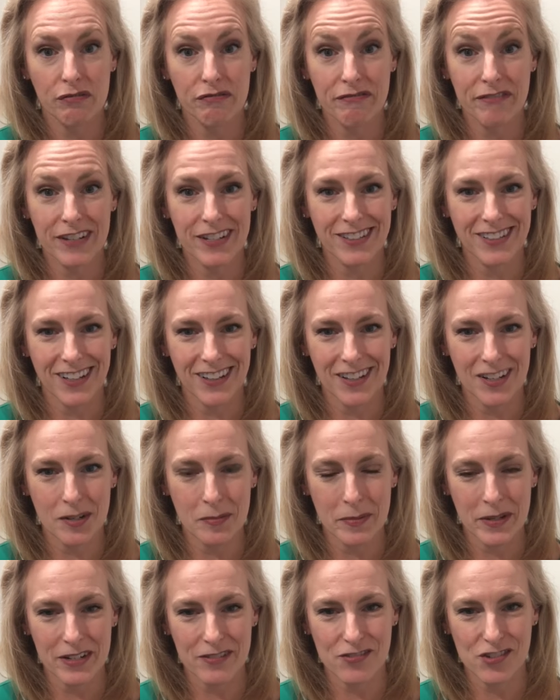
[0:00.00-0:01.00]
feel a little
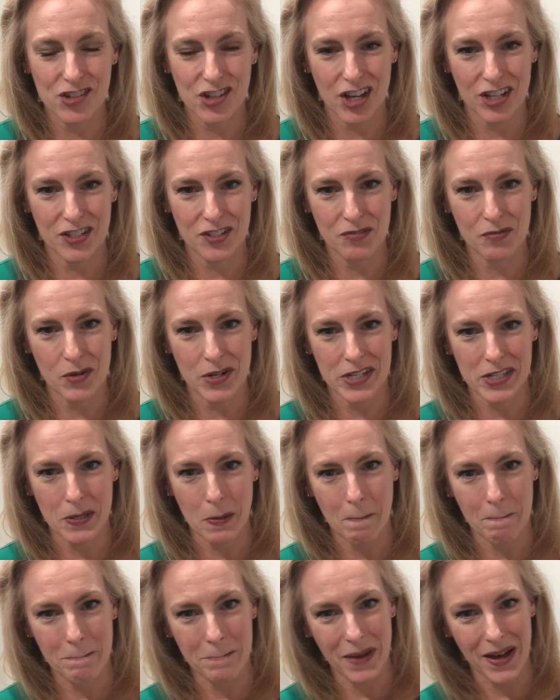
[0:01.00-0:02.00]
bit of chest voice
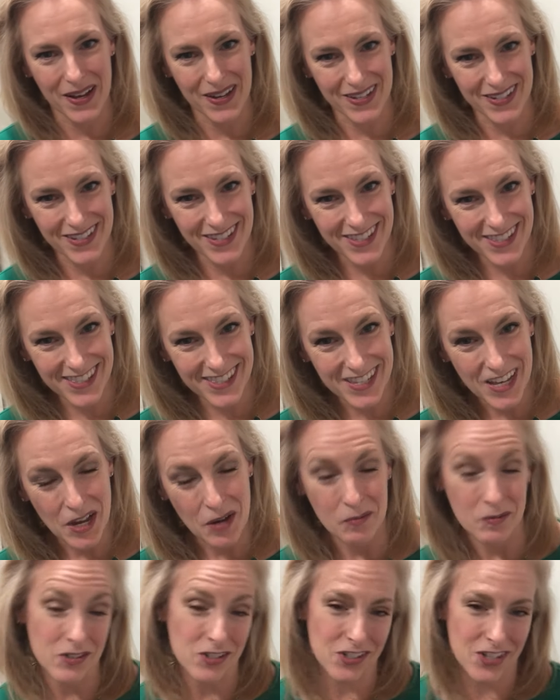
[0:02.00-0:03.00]
buzz,
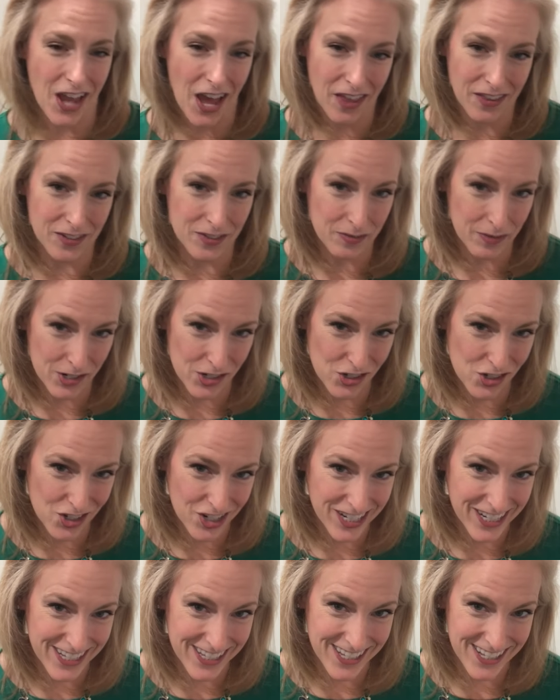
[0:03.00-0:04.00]
which is how this register
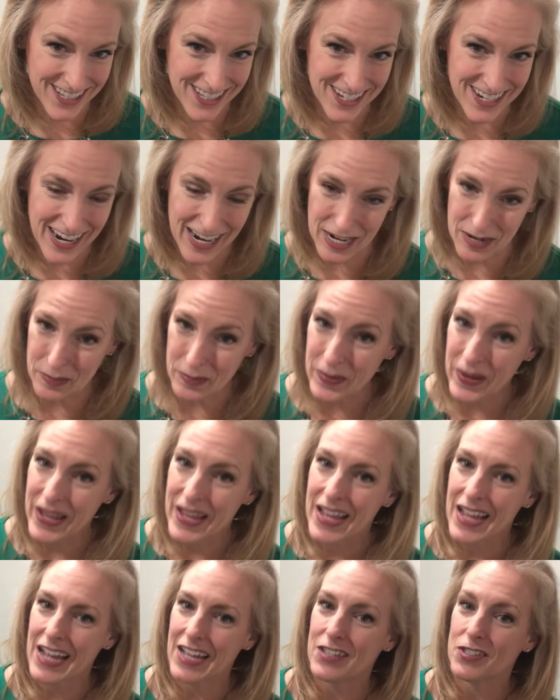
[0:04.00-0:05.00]
gets its name.
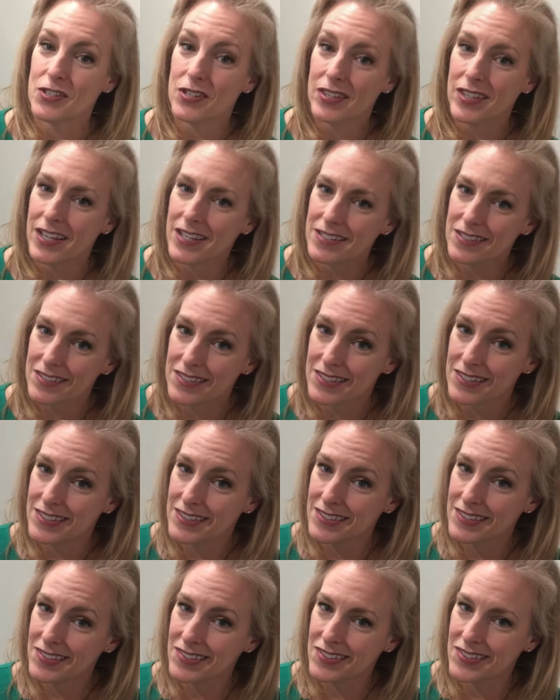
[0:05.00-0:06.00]
And so that
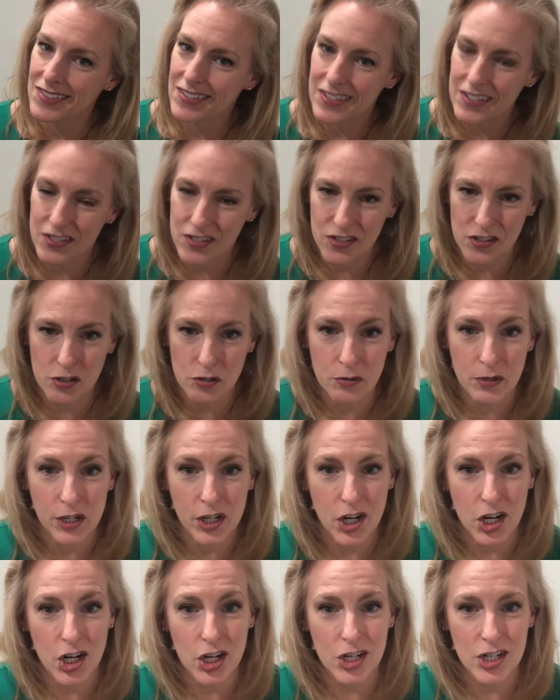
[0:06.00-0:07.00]
Z is to
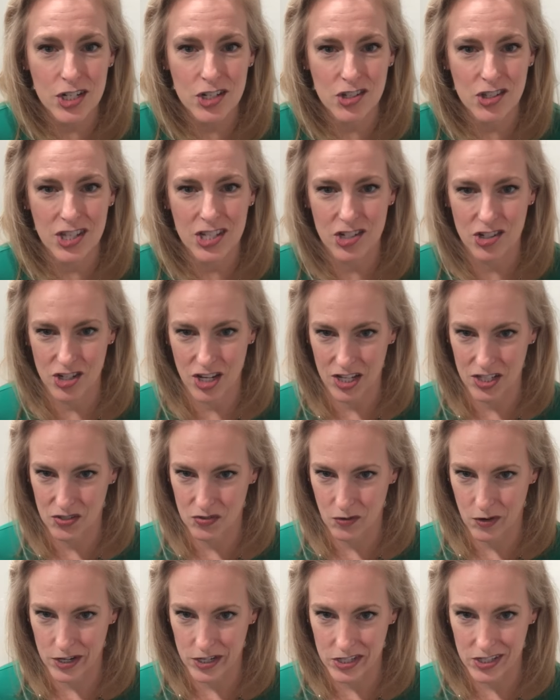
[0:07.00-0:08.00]
encourage the chest
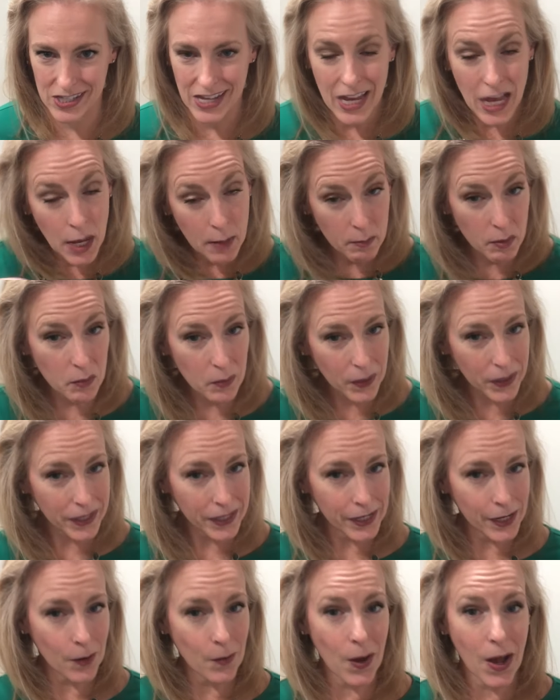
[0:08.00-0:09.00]
voice. But we're
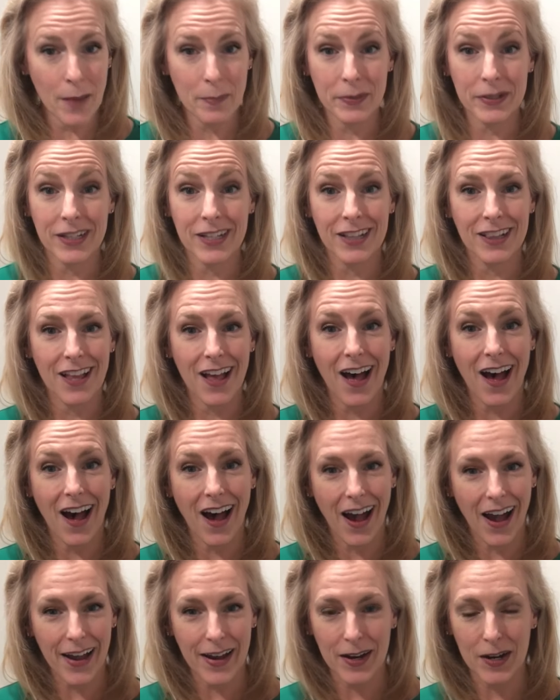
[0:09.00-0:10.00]
going to go up a little
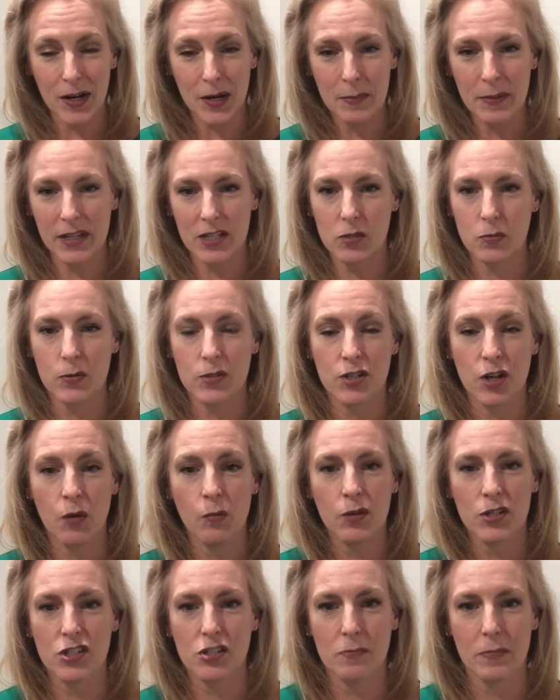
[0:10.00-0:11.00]
higher because we don't
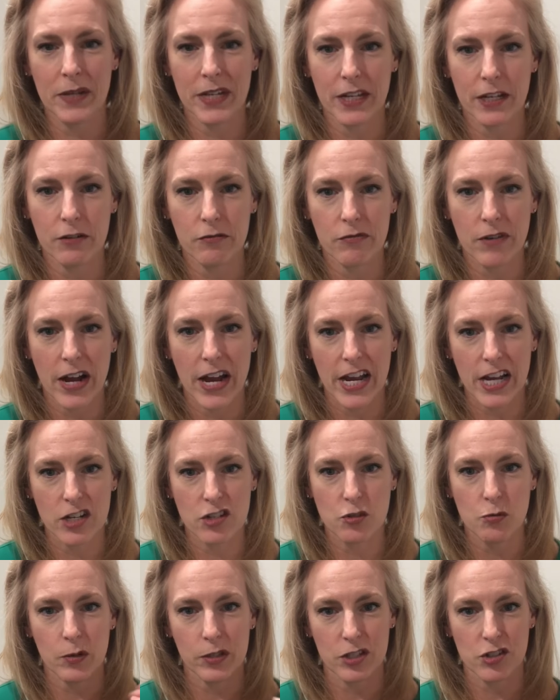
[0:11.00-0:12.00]
want to be in
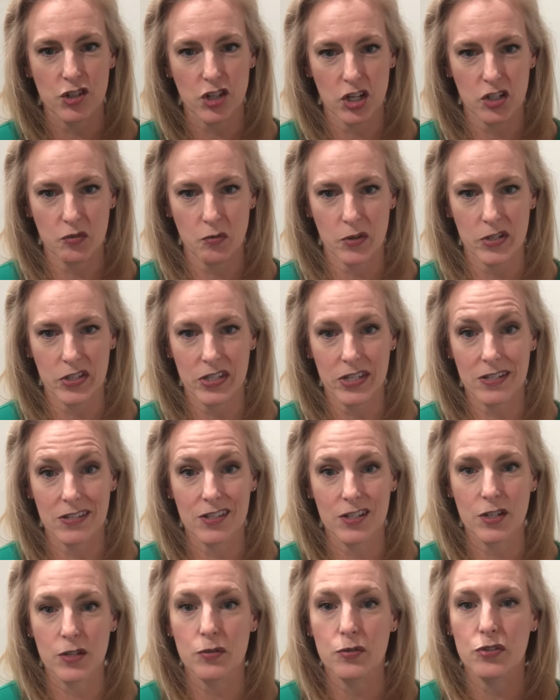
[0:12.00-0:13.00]
range where the chest voice is
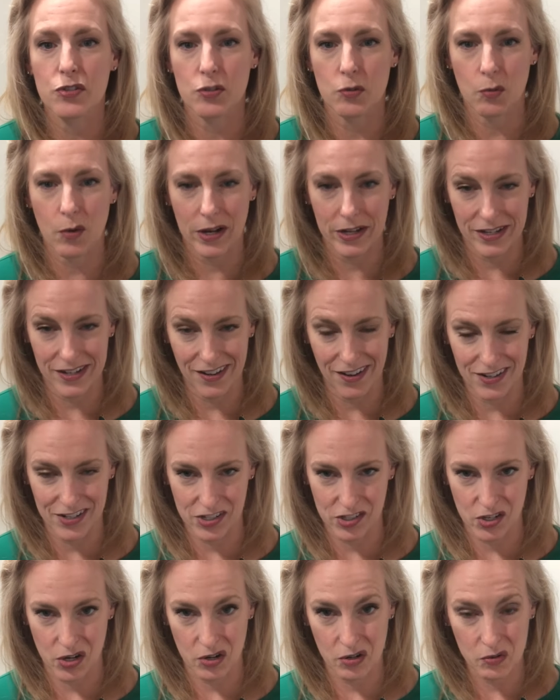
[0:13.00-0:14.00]
used to working on
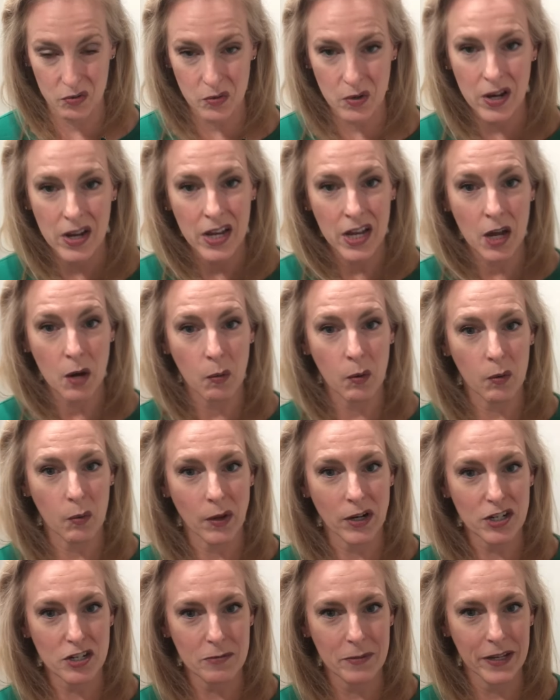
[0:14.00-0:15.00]
its own. We
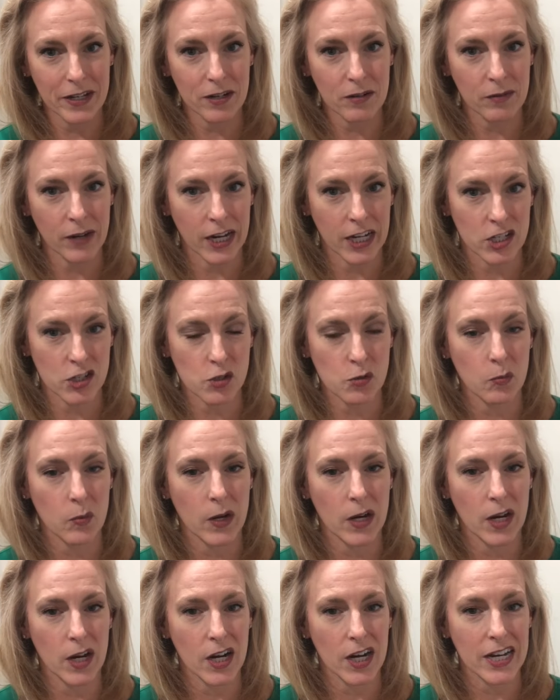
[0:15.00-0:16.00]
want it to be in a range
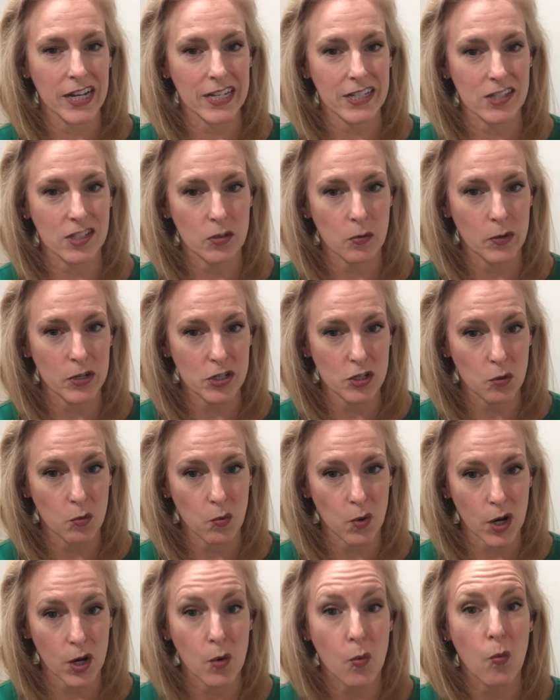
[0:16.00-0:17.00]
where it's going to
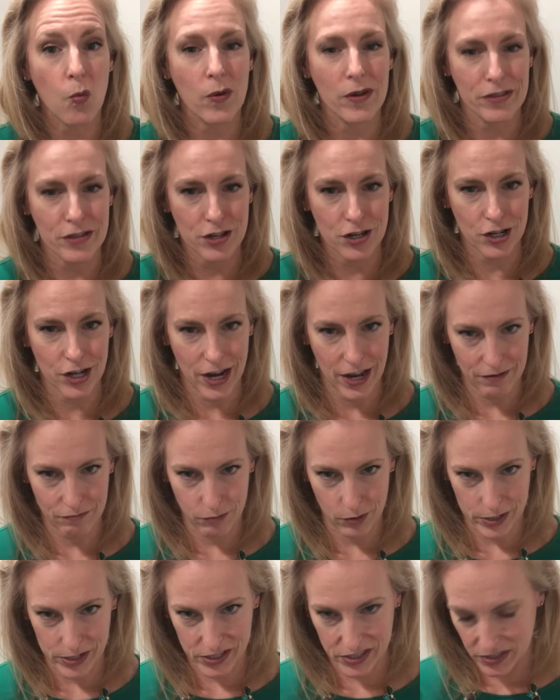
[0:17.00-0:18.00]
work with your head
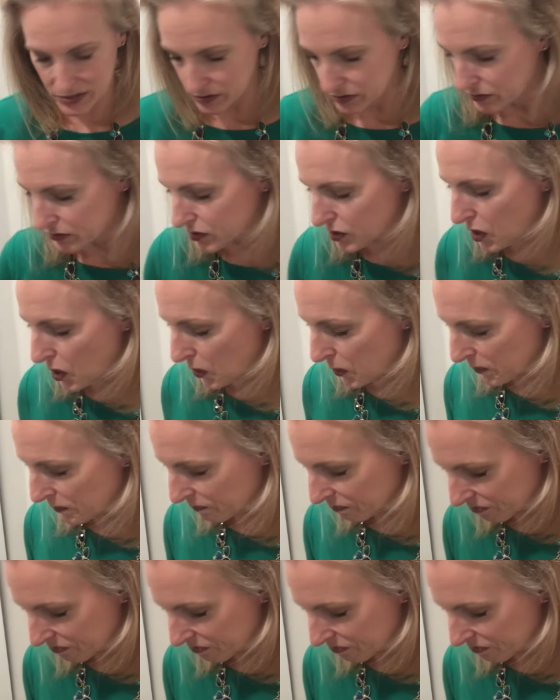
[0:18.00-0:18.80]
voice. So,